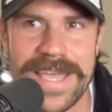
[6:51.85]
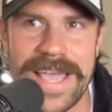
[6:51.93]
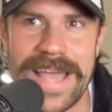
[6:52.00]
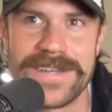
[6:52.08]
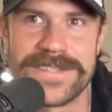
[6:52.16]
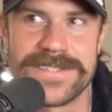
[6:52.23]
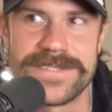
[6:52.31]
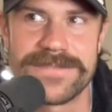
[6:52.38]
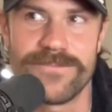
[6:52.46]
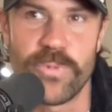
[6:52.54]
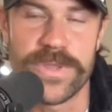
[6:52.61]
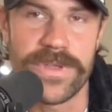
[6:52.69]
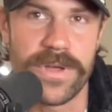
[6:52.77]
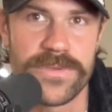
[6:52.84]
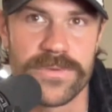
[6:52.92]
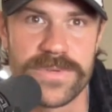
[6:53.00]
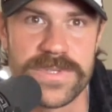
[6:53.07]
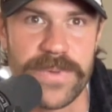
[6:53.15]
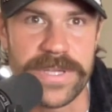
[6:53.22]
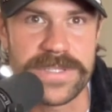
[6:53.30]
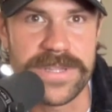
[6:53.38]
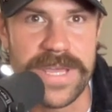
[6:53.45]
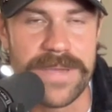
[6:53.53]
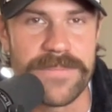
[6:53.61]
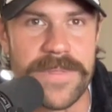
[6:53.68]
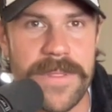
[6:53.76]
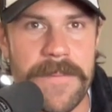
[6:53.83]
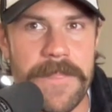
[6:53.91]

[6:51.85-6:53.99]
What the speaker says: And with all due respect to them,